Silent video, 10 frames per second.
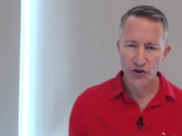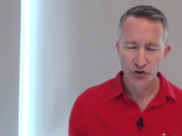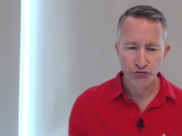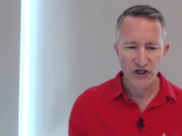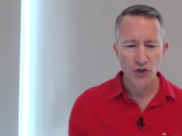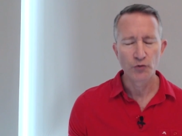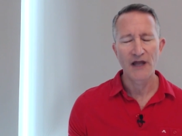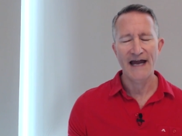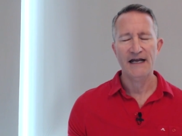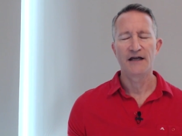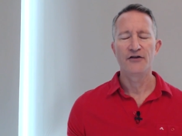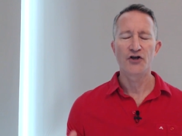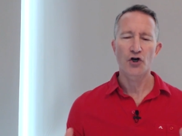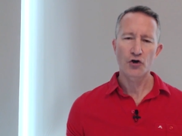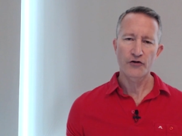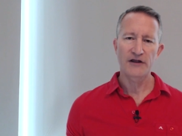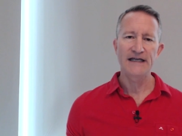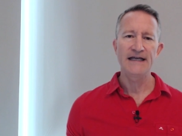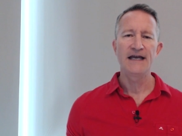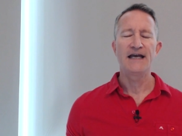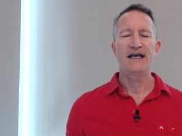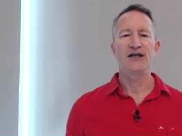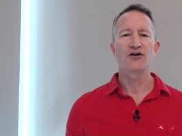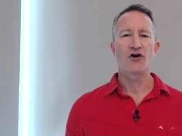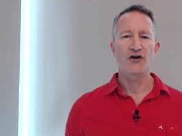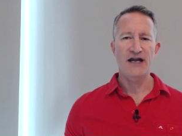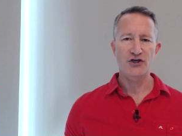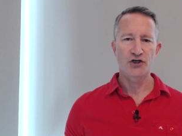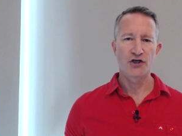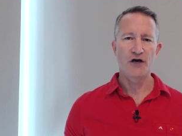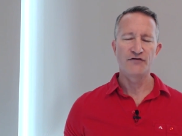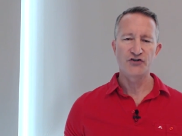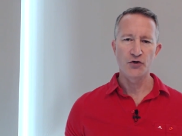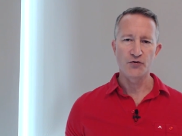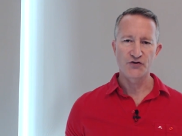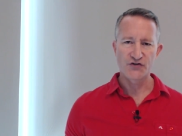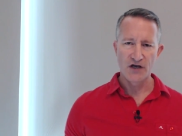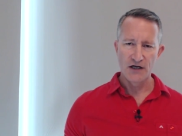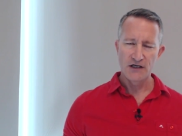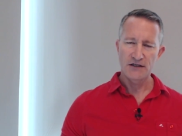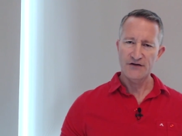to treat you like the earthly incarnation of Zeus,